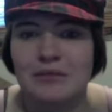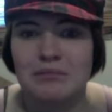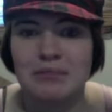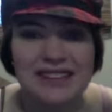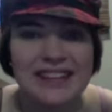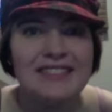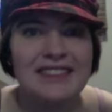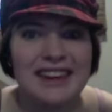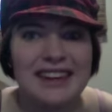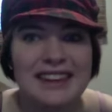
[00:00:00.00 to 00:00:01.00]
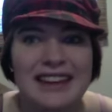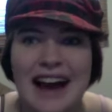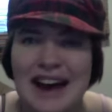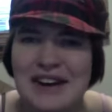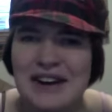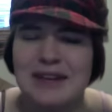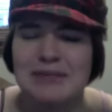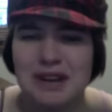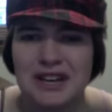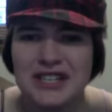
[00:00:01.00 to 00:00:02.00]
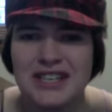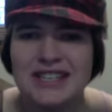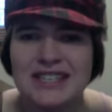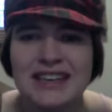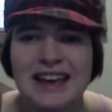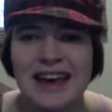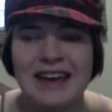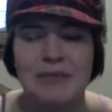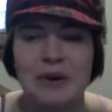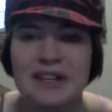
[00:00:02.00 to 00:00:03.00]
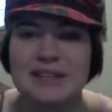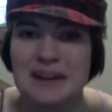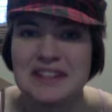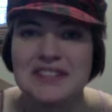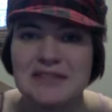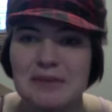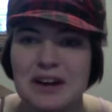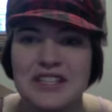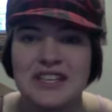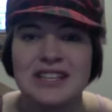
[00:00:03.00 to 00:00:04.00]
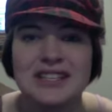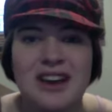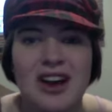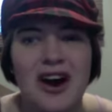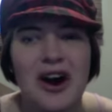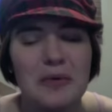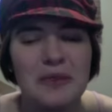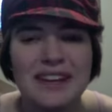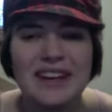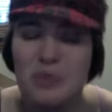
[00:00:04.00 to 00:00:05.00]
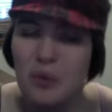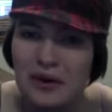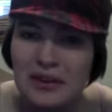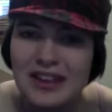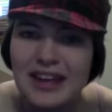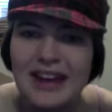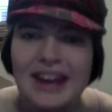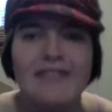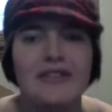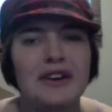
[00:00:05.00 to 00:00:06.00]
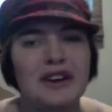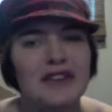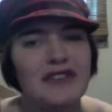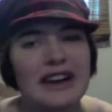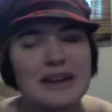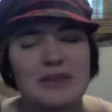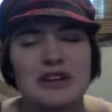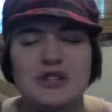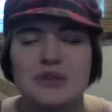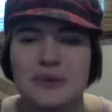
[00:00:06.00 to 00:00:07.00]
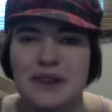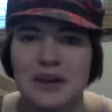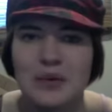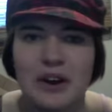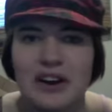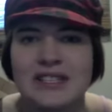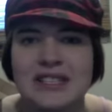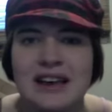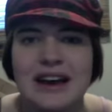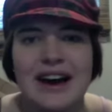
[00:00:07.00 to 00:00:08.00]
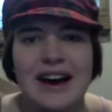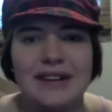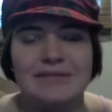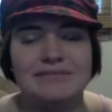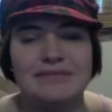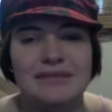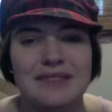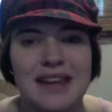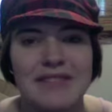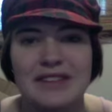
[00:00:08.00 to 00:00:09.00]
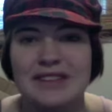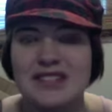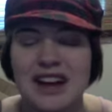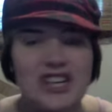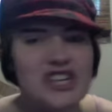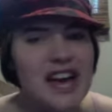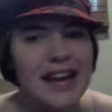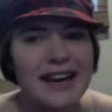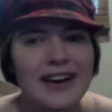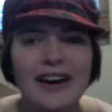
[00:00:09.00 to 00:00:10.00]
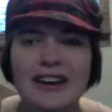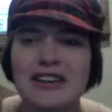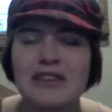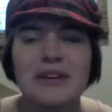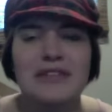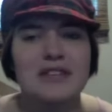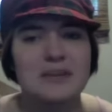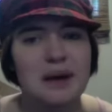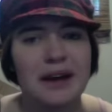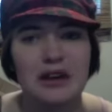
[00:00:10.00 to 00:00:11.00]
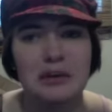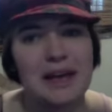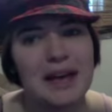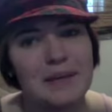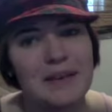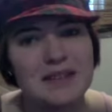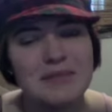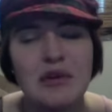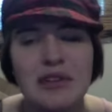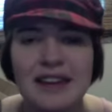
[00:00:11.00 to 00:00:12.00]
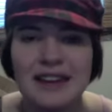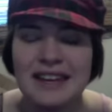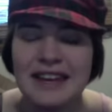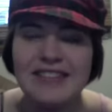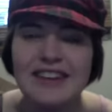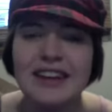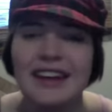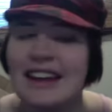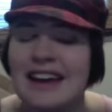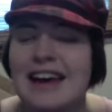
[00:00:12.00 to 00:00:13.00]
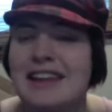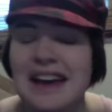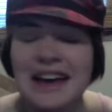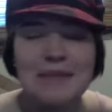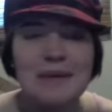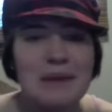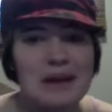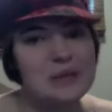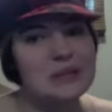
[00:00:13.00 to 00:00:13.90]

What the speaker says: believe in that higher end brushes and more expensive brushes are really worth it if you're going to find a brush that really works. If it's not shedding on you, if it's applying your makeup smoothly and evenly, that can be better